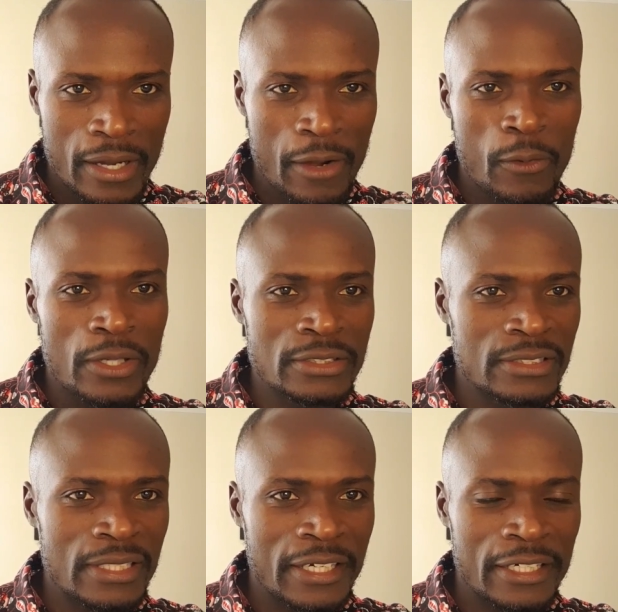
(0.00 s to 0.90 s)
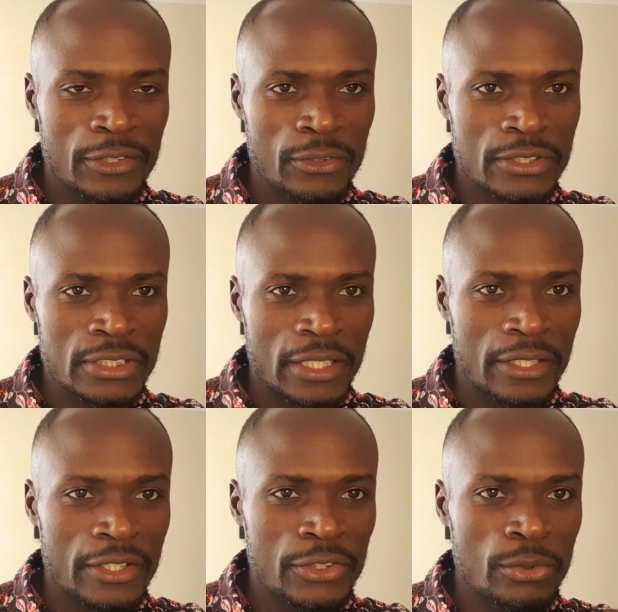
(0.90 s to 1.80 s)
Ours is like a doctor.
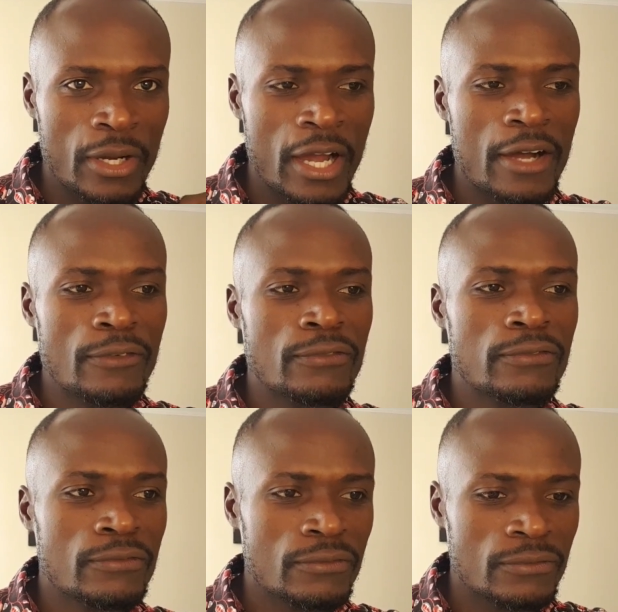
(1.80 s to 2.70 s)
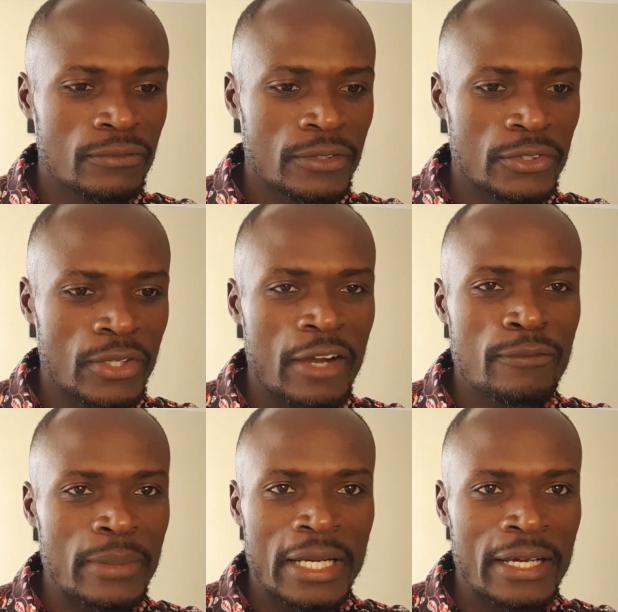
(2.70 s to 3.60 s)
You have
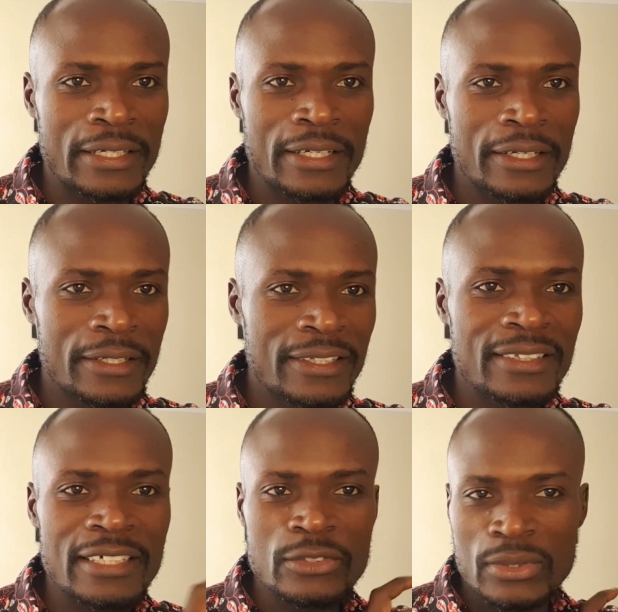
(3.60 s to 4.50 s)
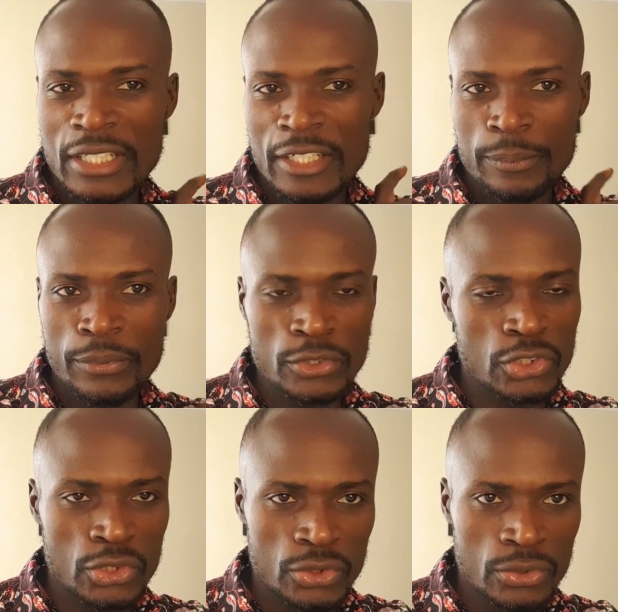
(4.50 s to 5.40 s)
malaria. That's what I report
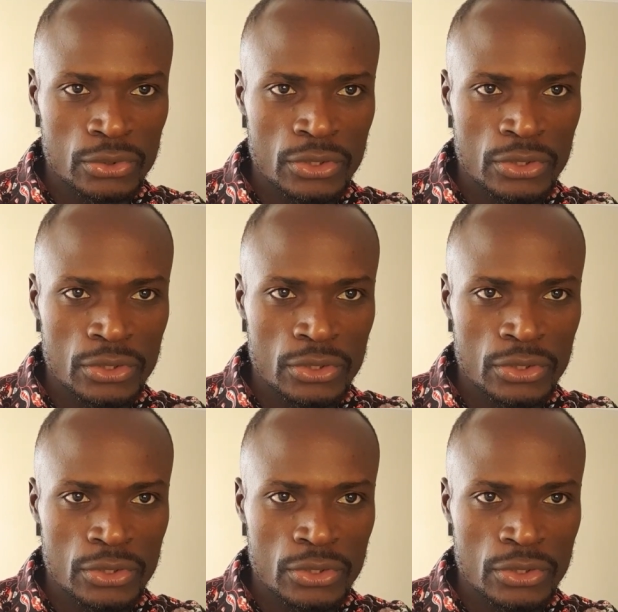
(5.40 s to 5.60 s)
to you.